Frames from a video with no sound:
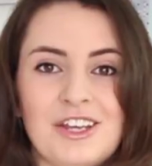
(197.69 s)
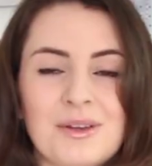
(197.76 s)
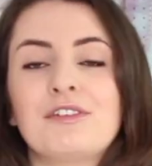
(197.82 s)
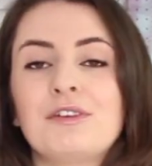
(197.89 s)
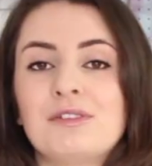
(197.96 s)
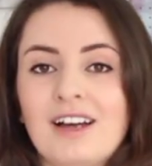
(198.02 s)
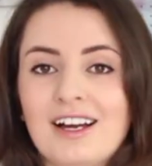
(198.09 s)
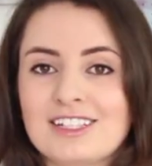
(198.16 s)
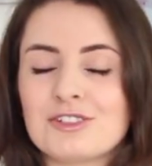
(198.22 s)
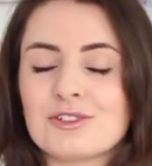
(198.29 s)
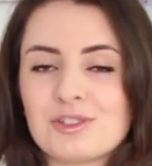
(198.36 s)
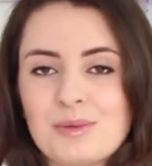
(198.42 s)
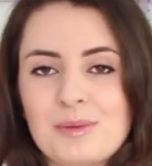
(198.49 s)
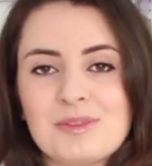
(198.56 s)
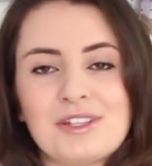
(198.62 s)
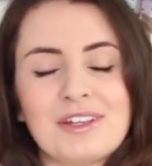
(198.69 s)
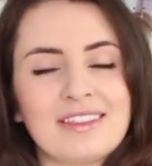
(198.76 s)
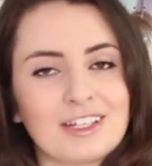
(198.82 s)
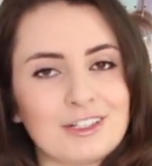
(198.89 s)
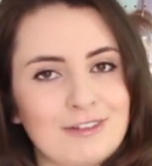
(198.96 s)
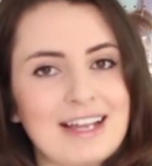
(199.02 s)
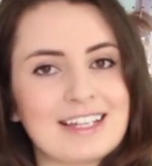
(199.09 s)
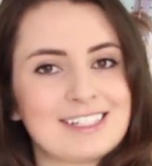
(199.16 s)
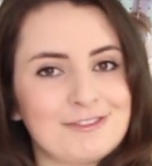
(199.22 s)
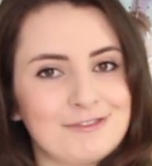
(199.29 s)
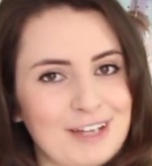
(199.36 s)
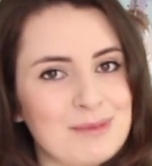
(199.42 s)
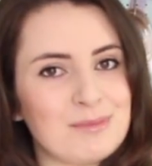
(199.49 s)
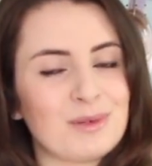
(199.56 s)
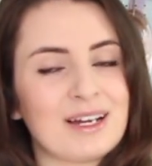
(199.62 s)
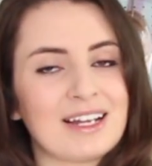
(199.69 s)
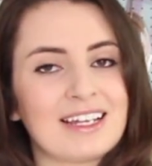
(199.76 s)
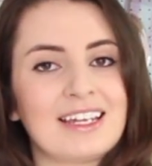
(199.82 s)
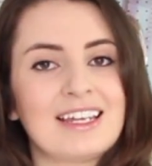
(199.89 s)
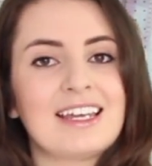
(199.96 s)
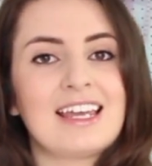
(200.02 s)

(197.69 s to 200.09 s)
If you line your swimsuit in the correct fabric,